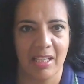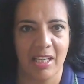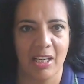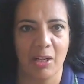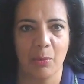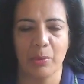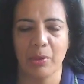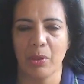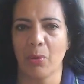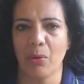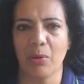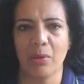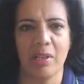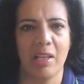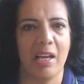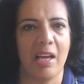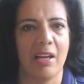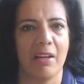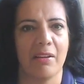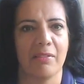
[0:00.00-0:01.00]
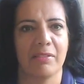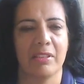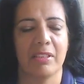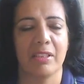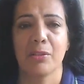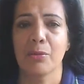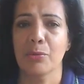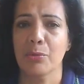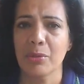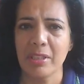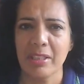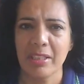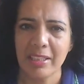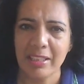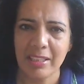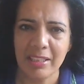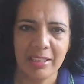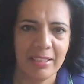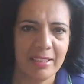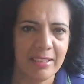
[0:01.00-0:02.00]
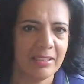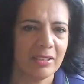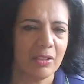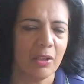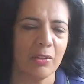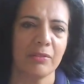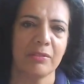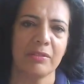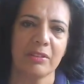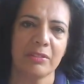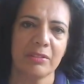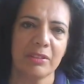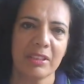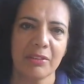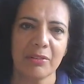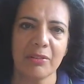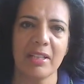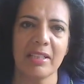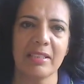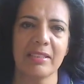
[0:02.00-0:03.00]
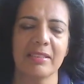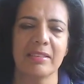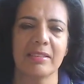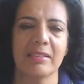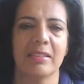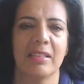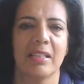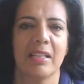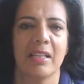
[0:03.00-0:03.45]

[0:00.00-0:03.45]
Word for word: And we all have degrees of the regrets.